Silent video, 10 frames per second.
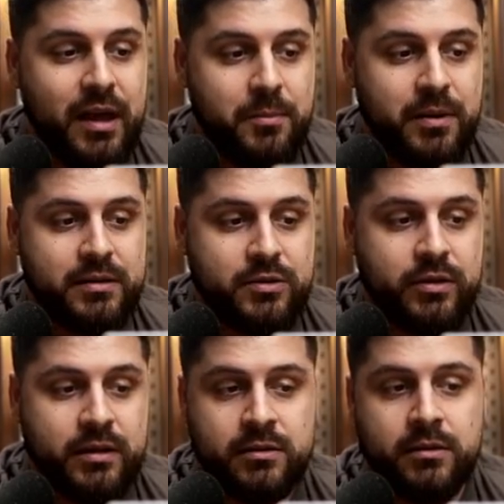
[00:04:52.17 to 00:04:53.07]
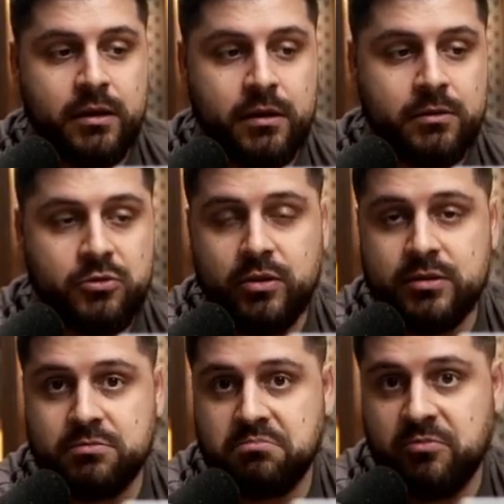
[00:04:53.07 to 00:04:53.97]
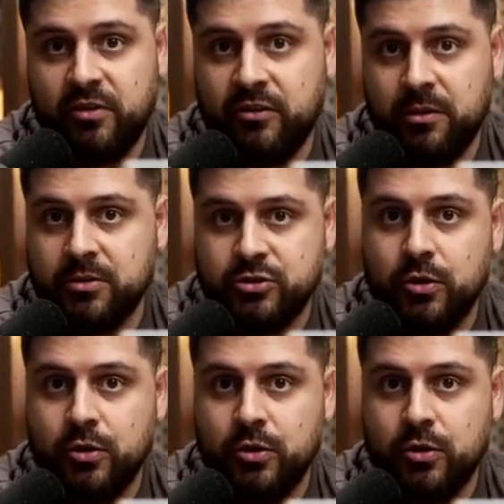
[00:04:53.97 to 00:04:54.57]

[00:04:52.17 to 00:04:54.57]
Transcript: but you can uh, you can very much